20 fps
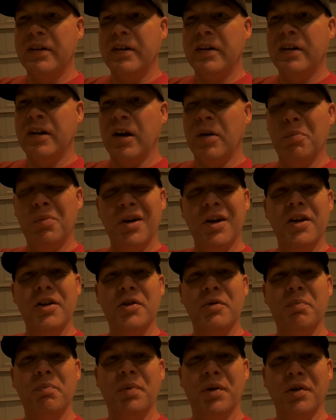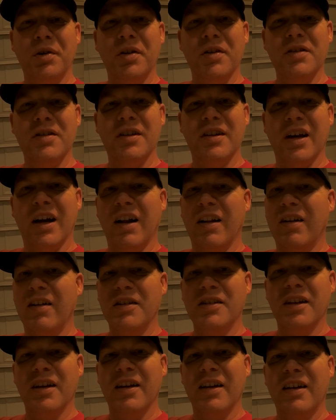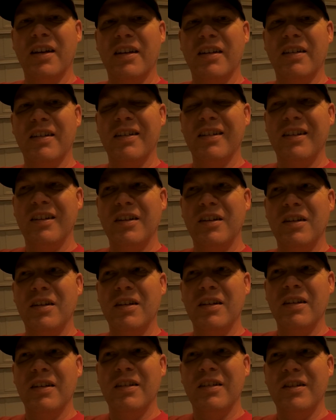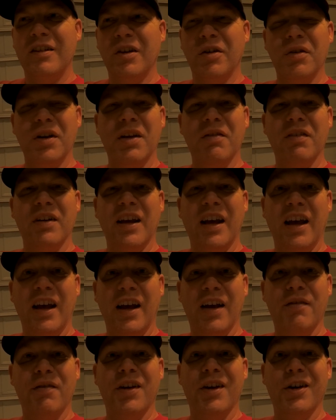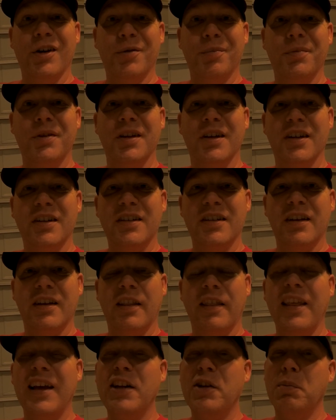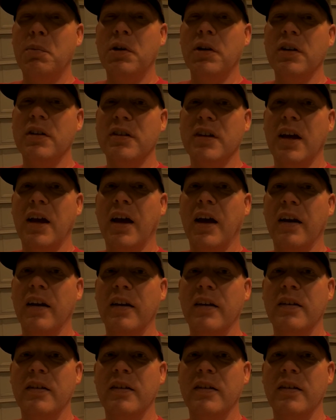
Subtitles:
companies, billions of dollars that don't even have a help desk. That's pretty sad.